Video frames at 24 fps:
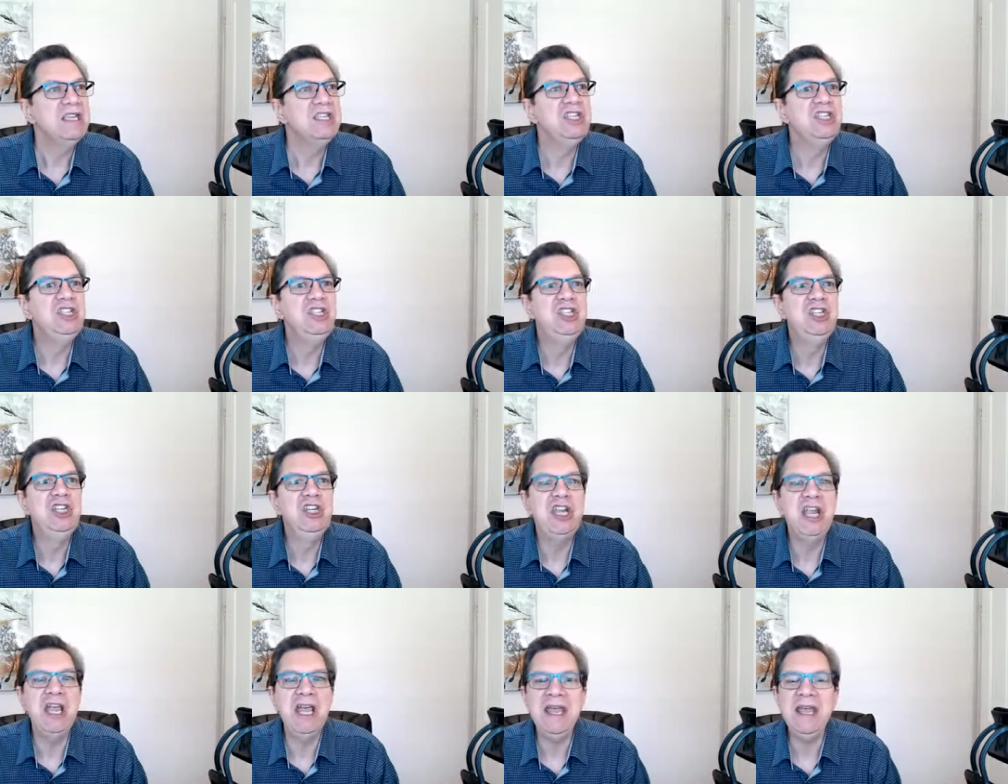
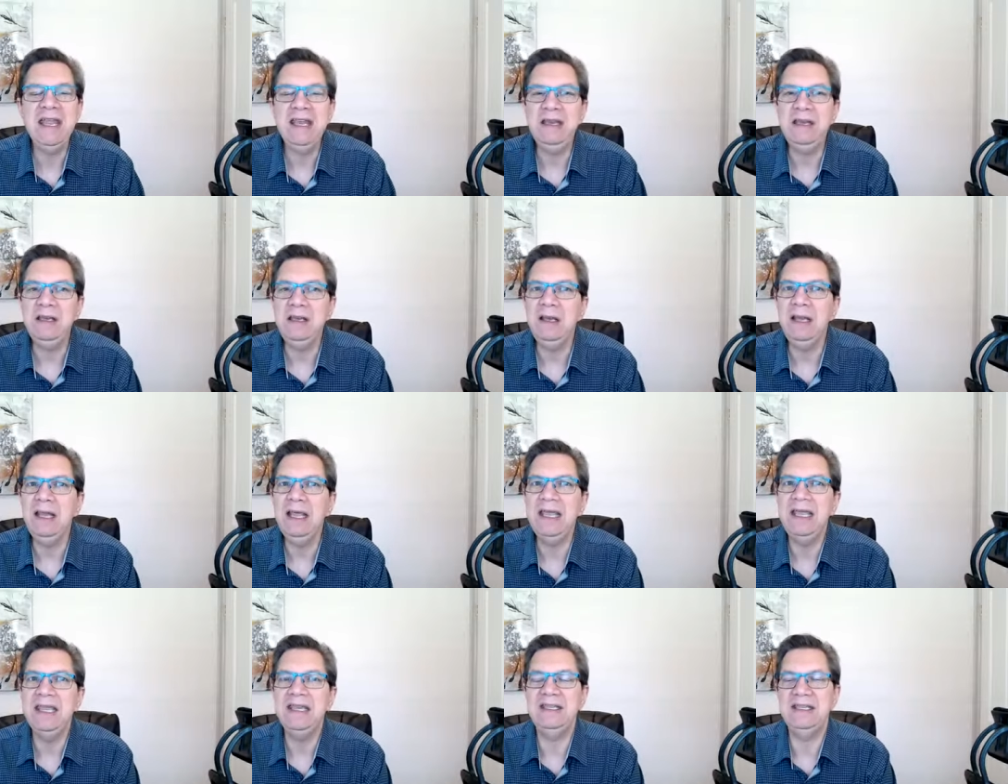
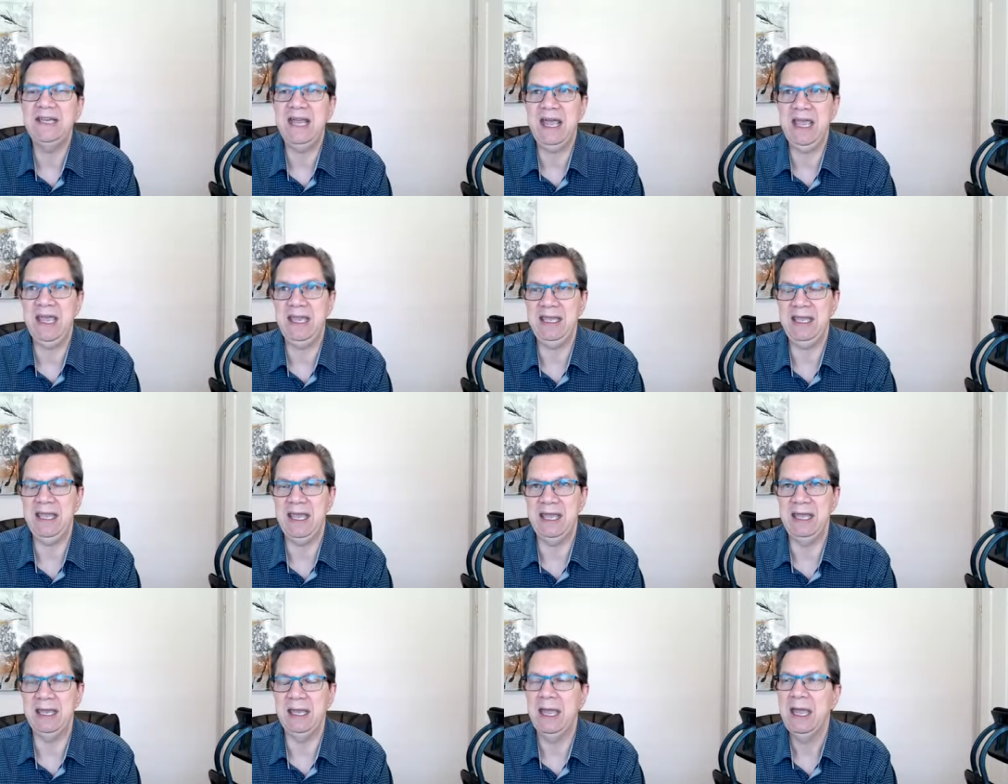gently
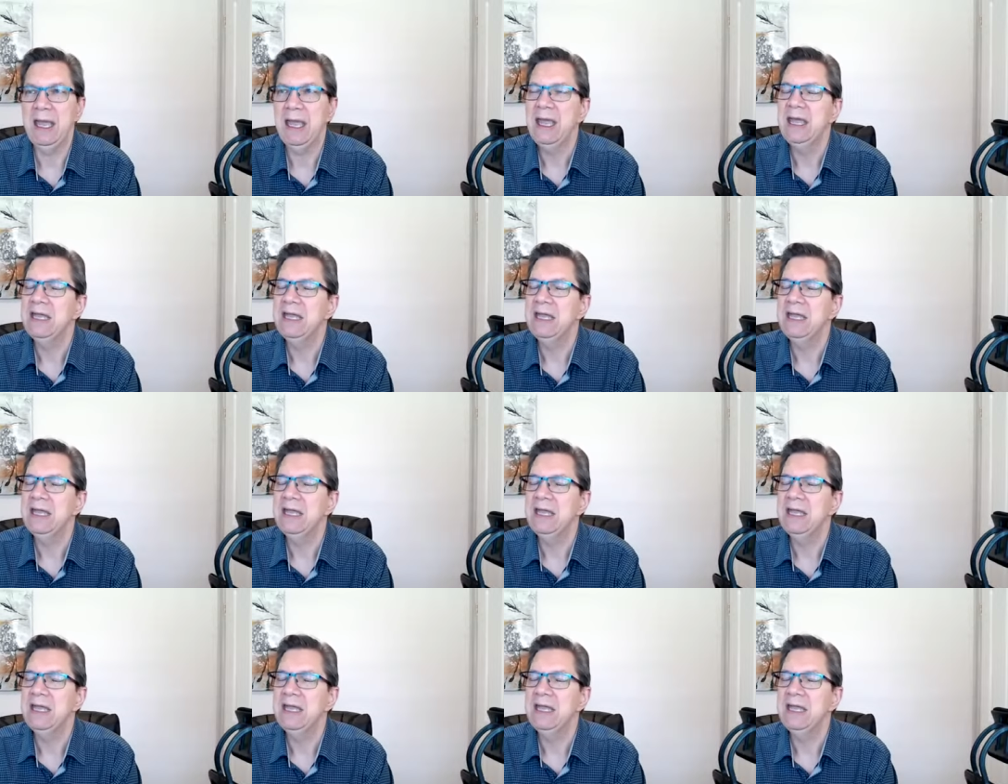taking.